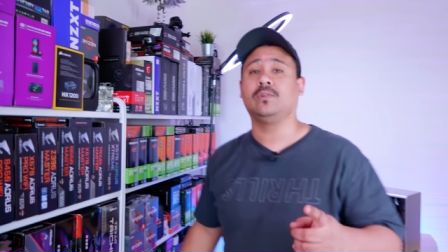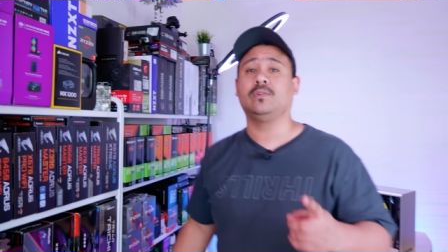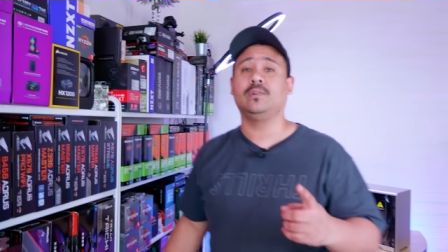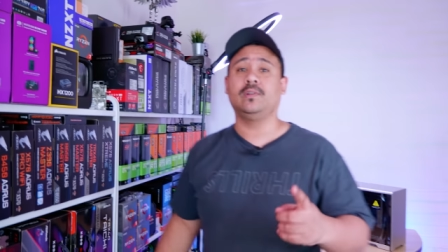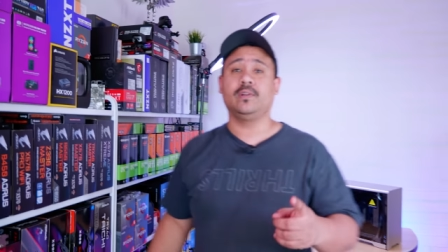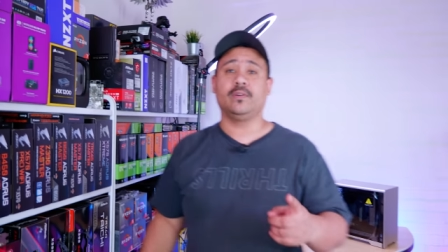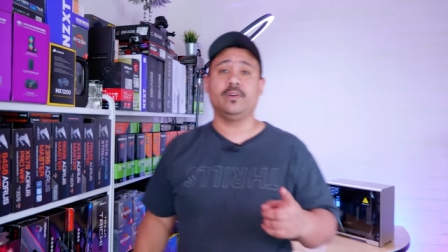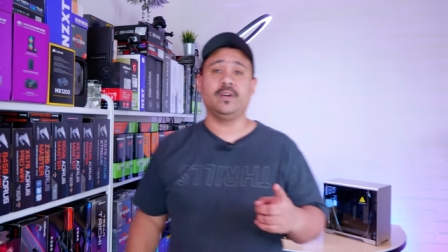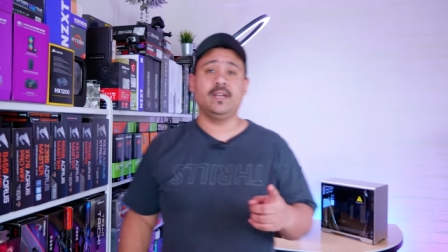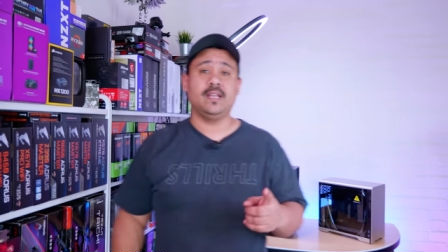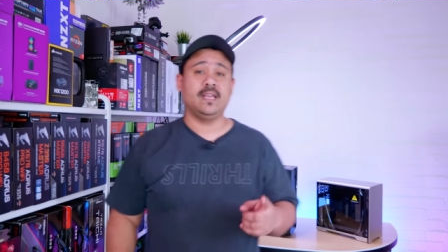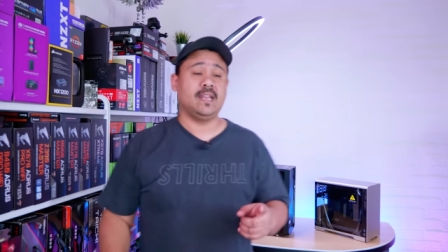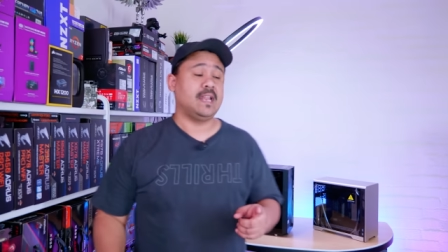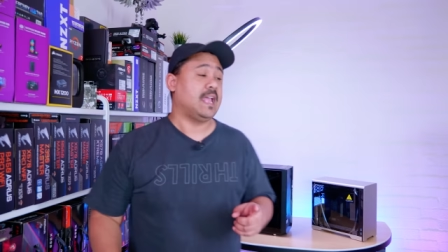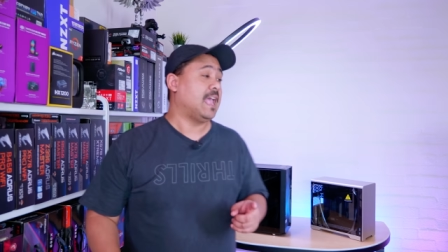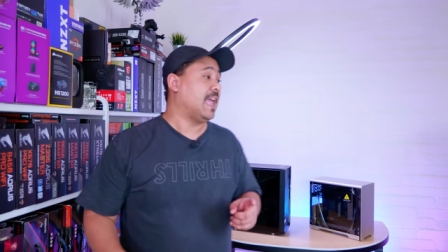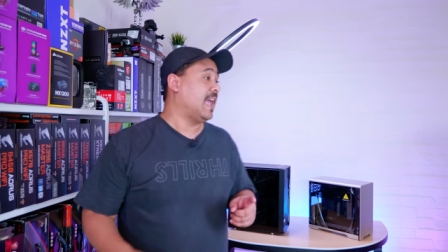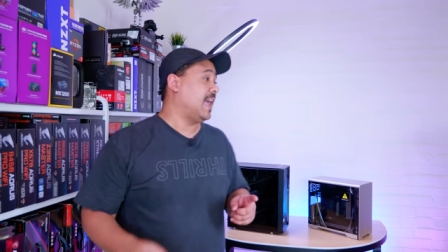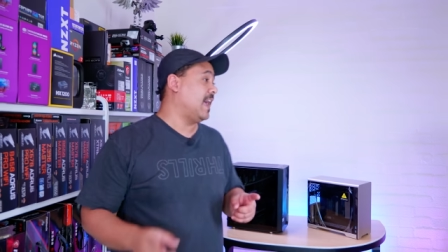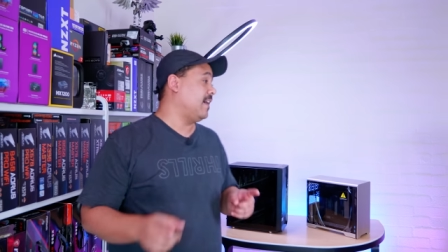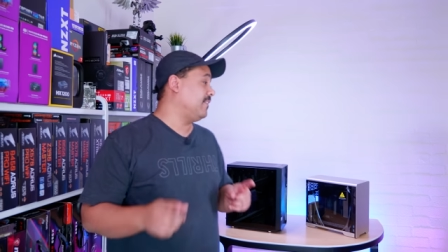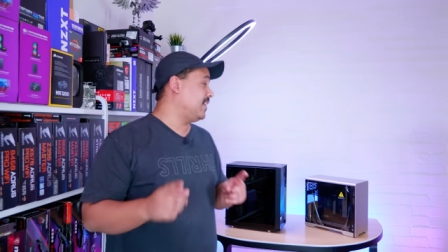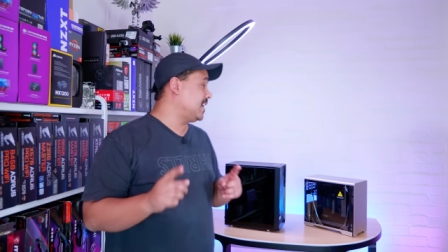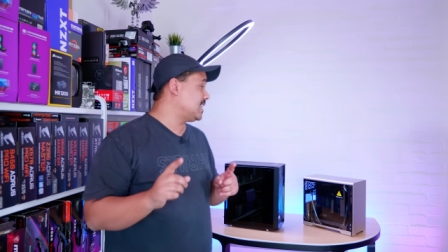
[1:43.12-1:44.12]
cooler in it,
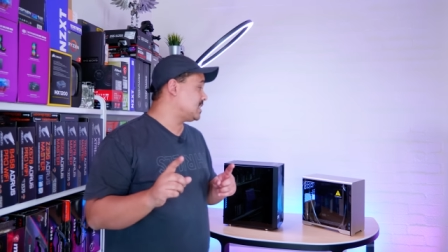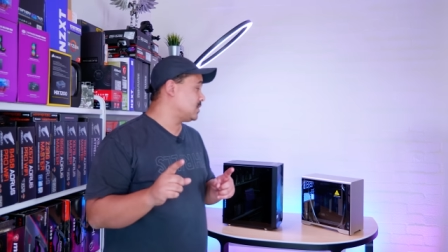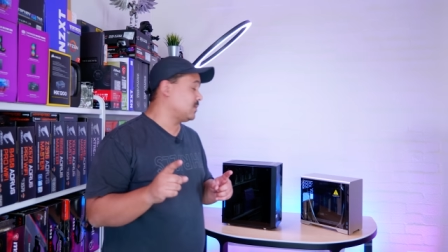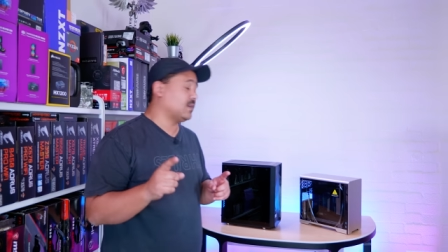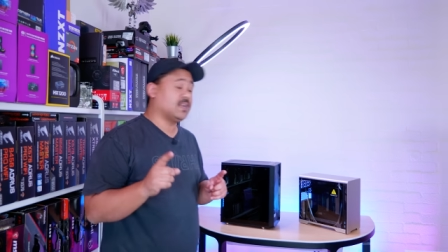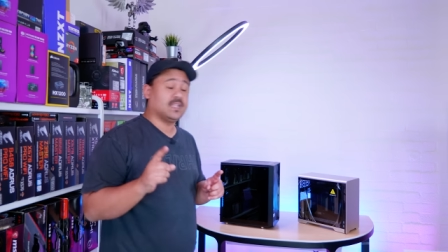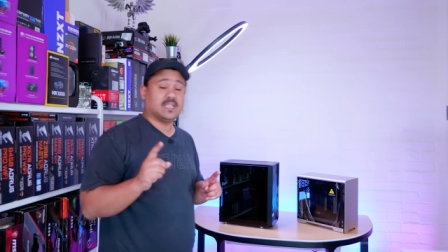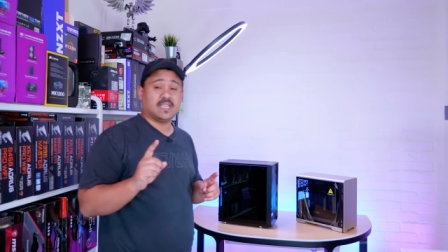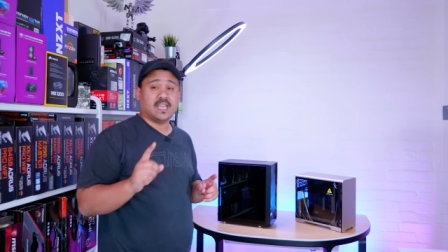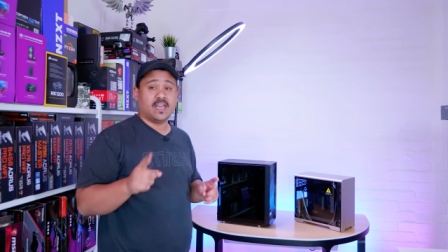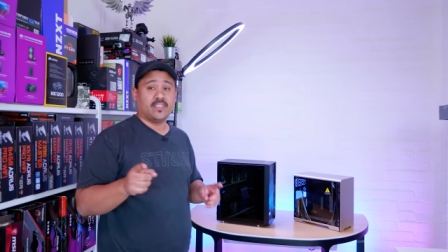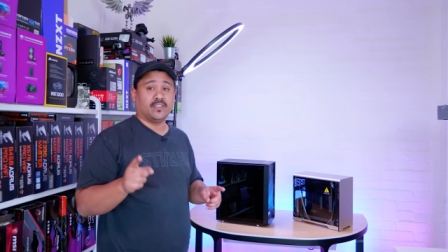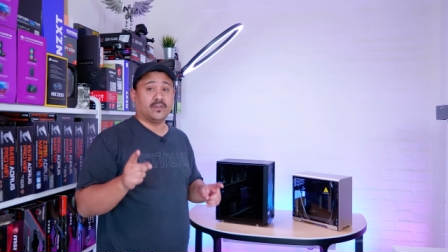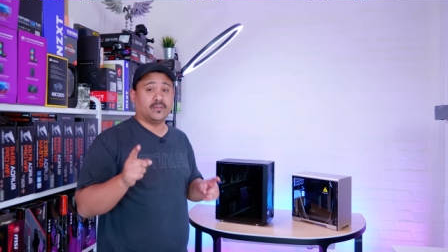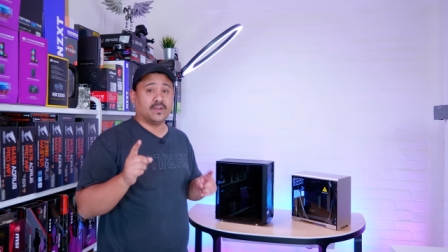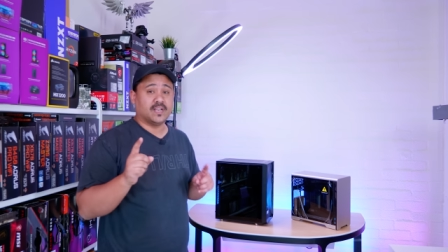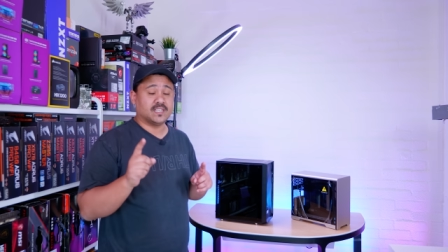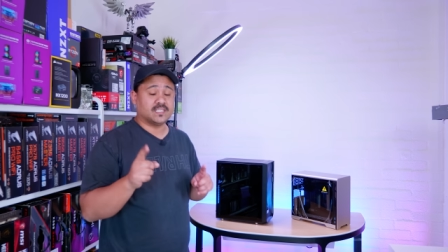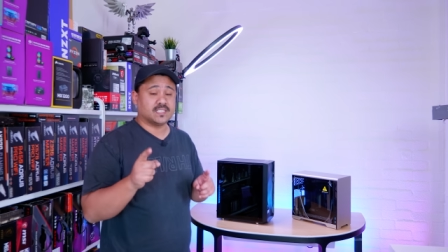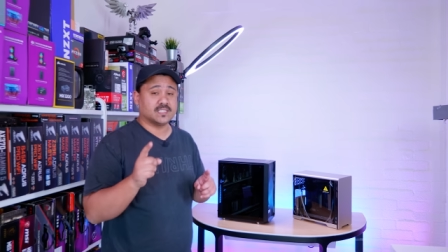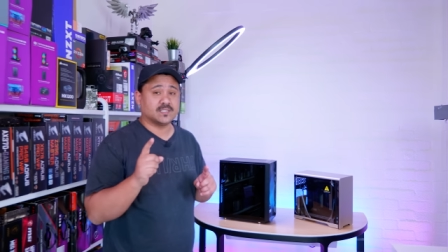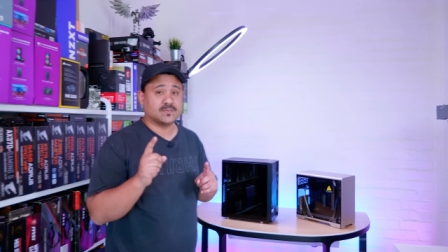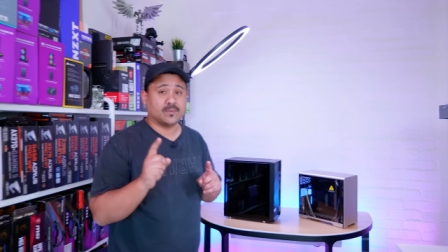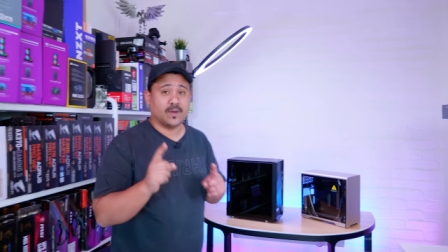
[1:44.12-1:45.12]
and that's one of the other
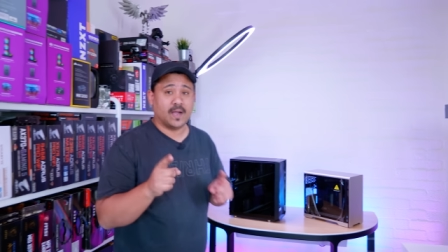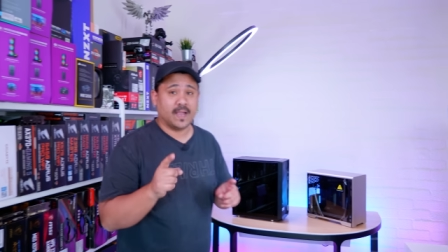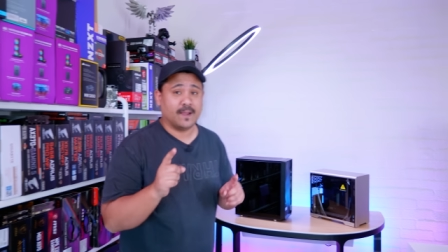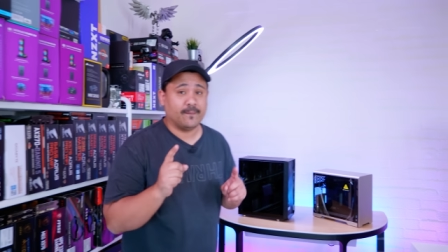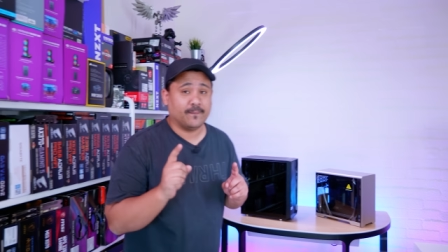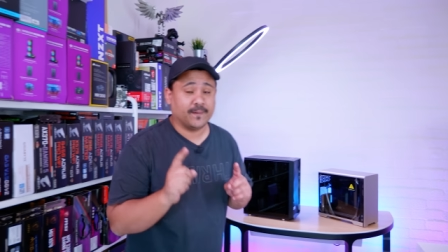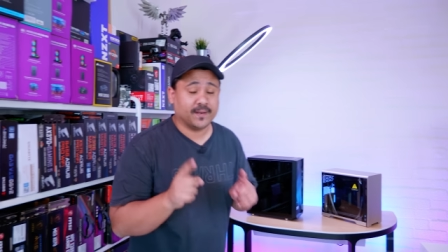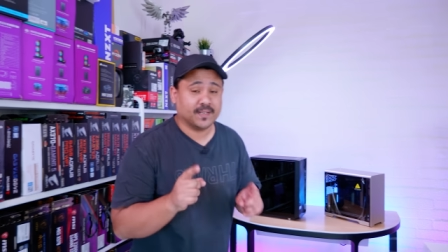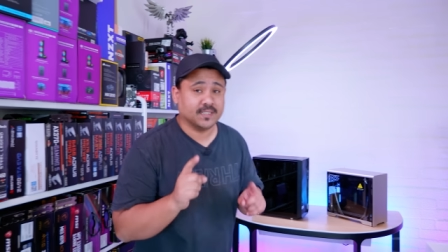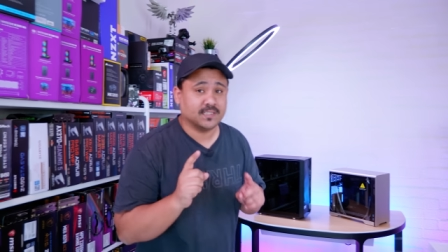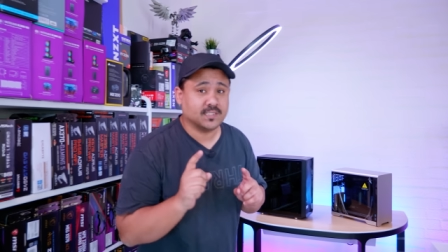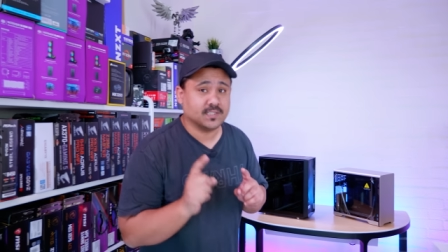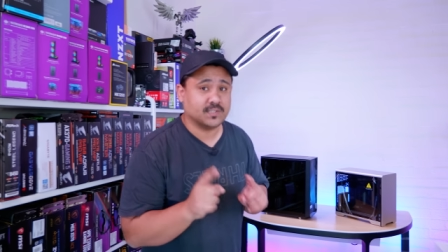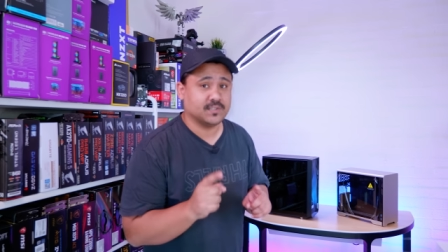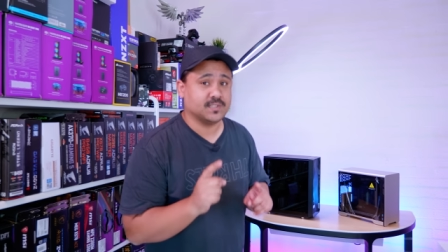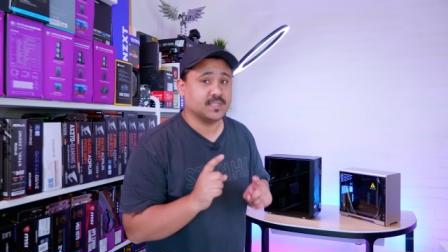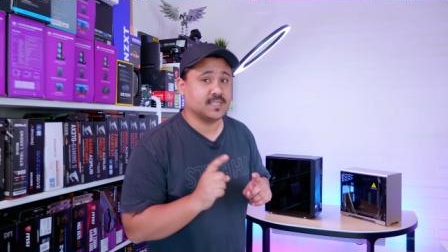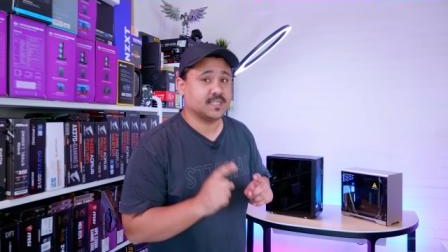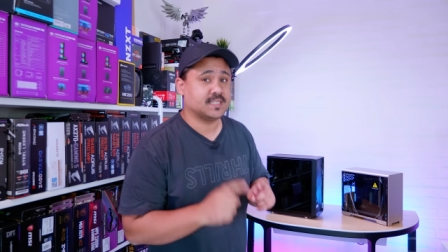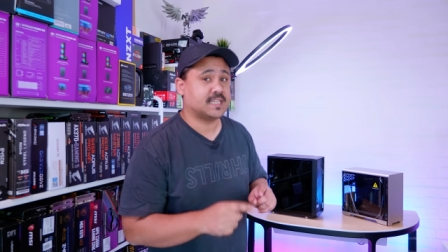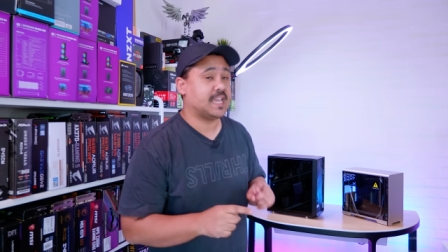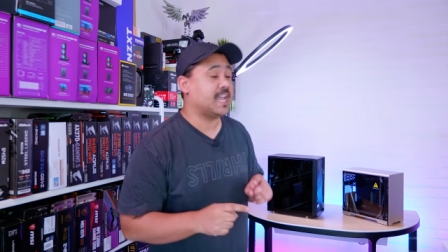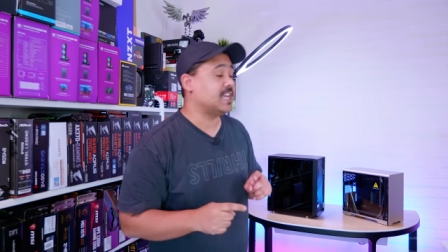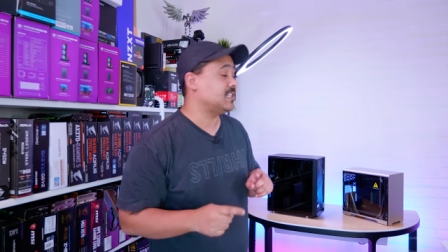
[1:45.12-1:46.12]
reasons why I wanted to use
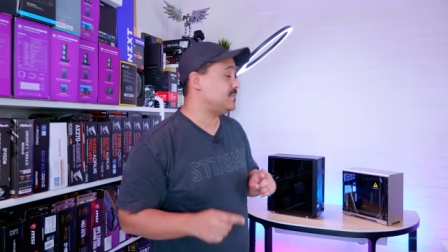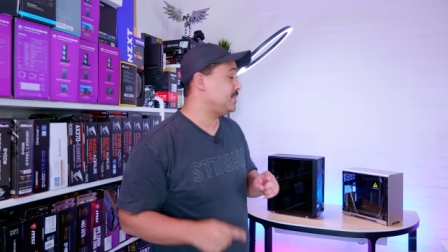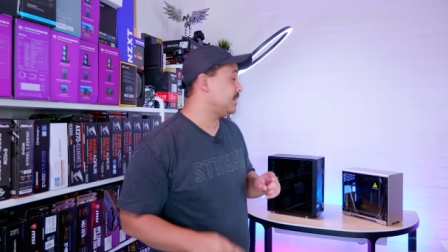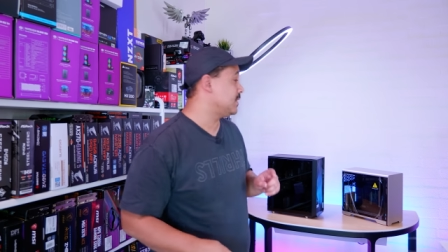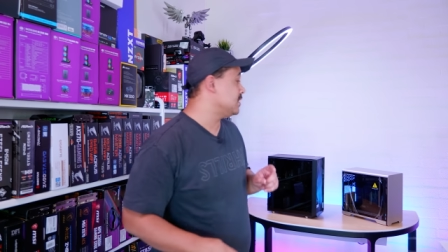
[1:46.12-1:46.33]
this case,